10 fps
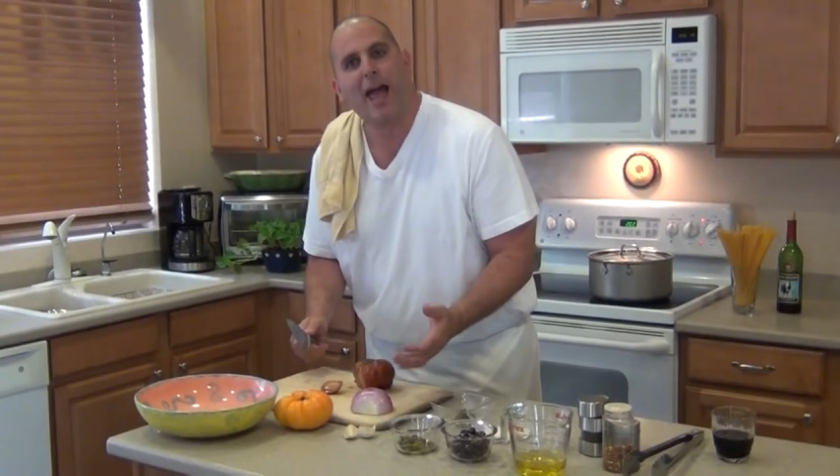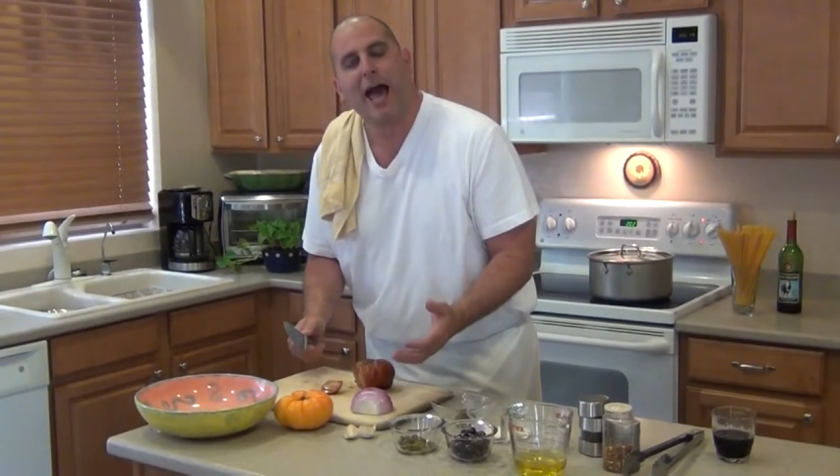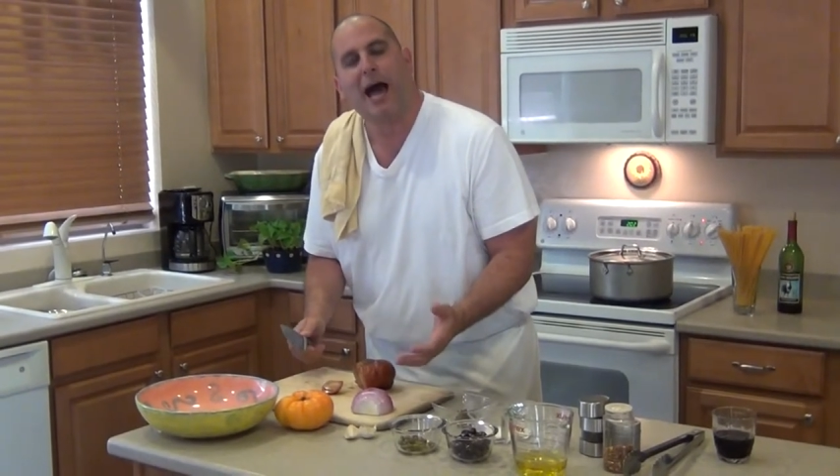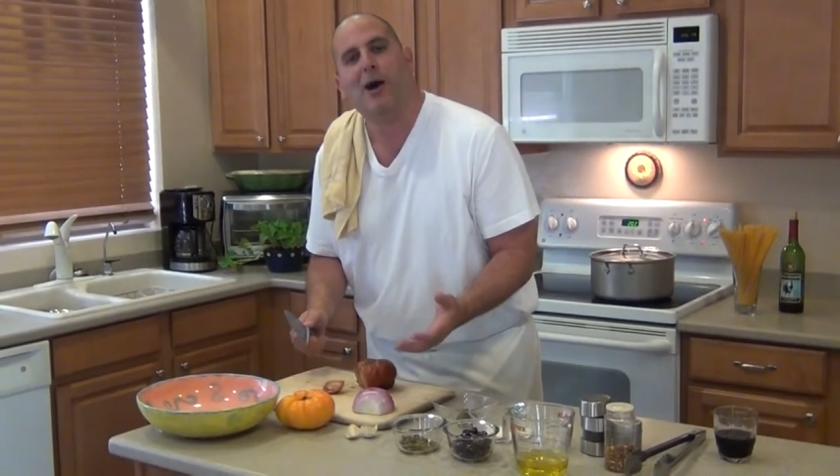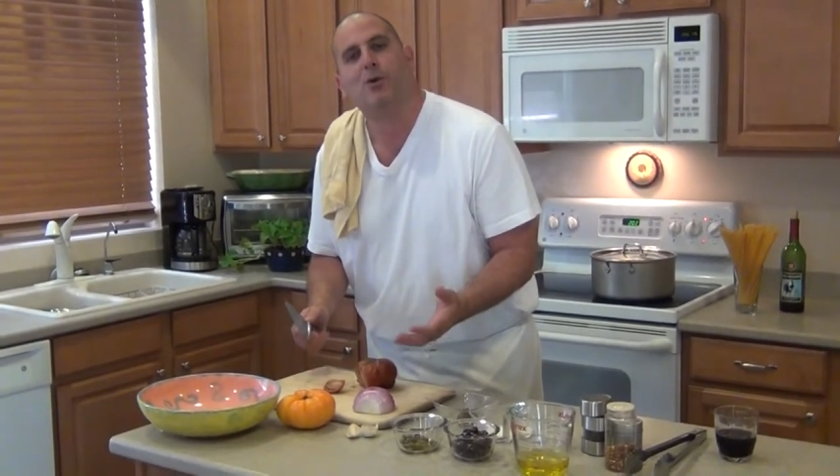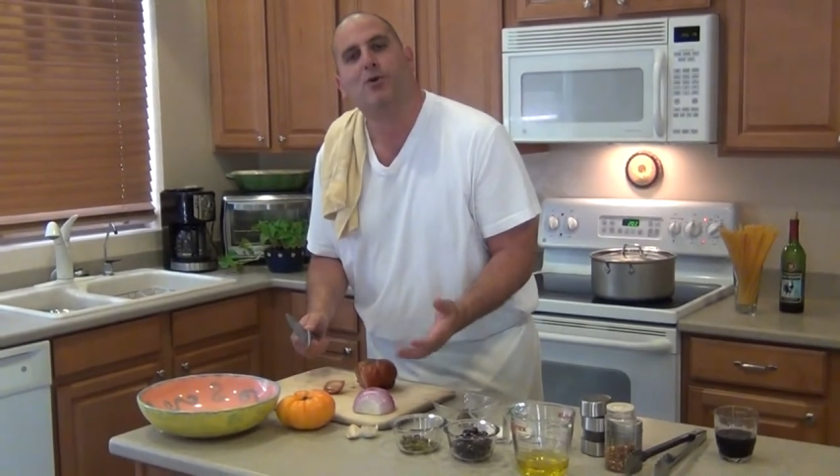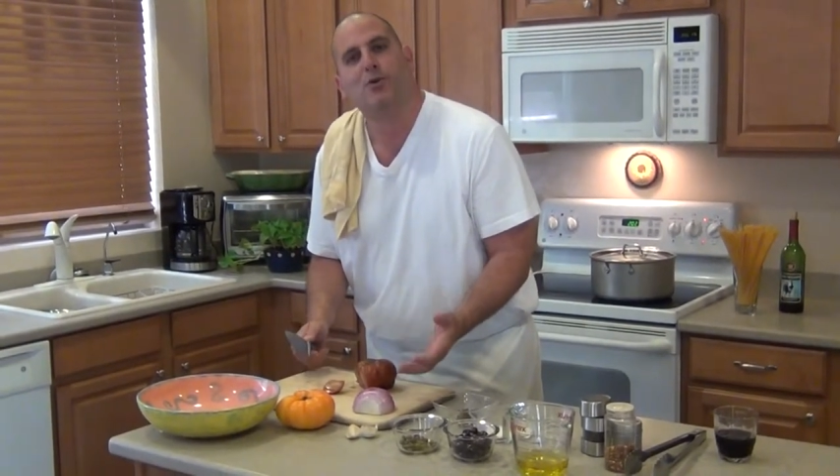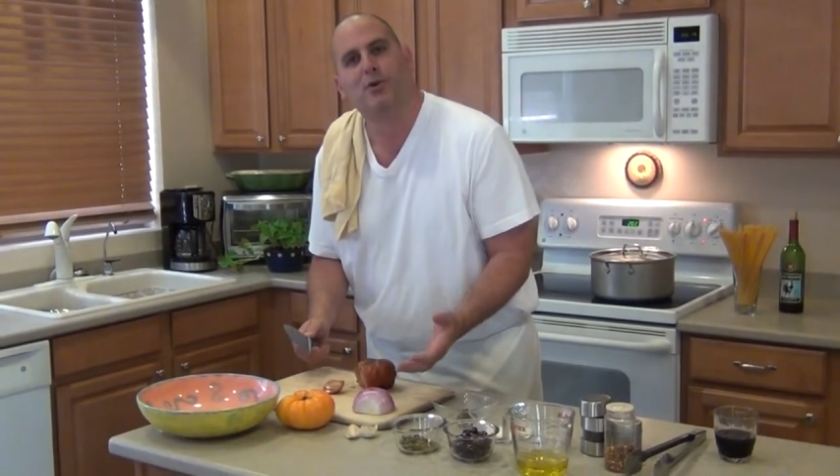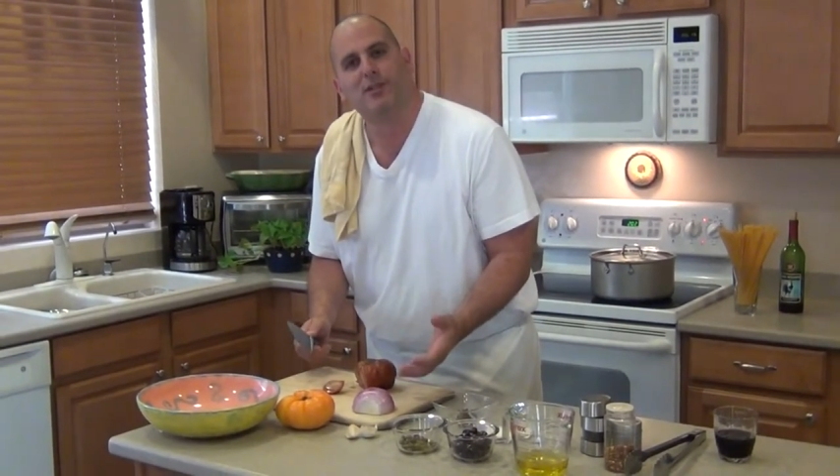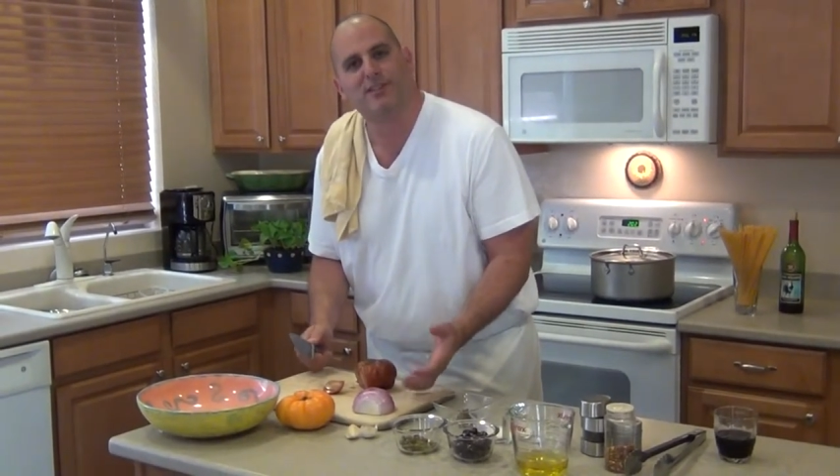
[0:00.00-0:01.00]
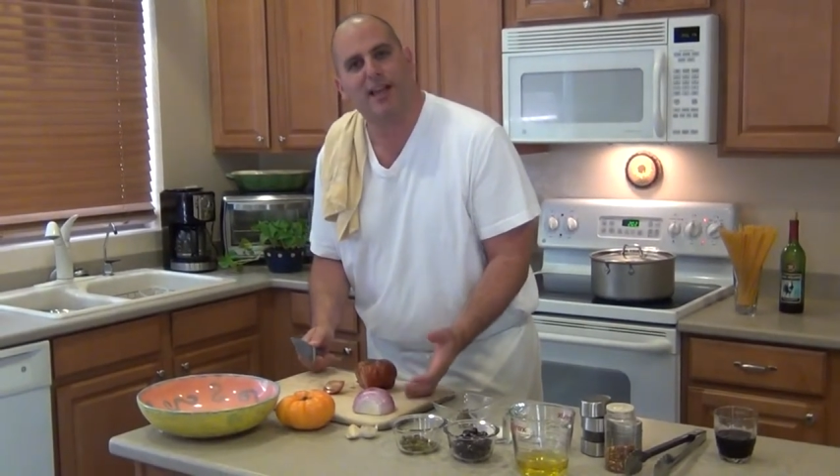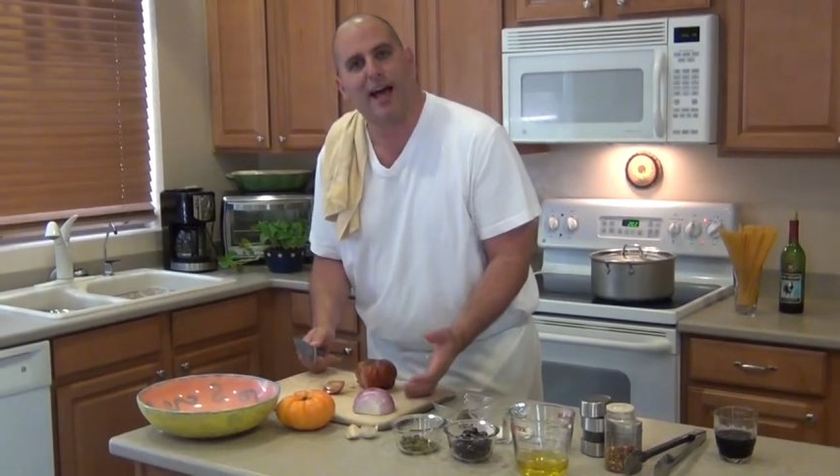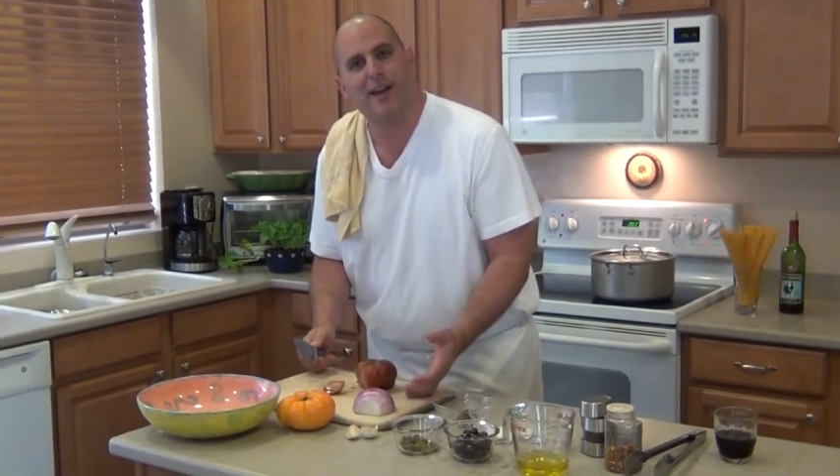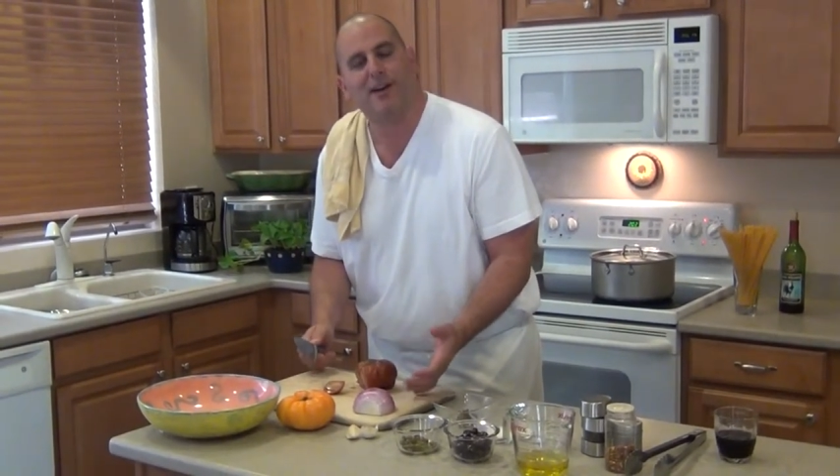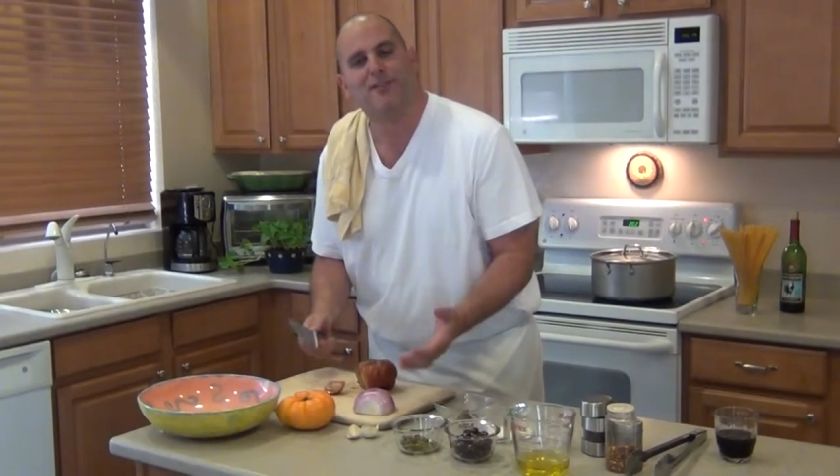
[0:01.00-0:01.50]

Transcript: How cool is that?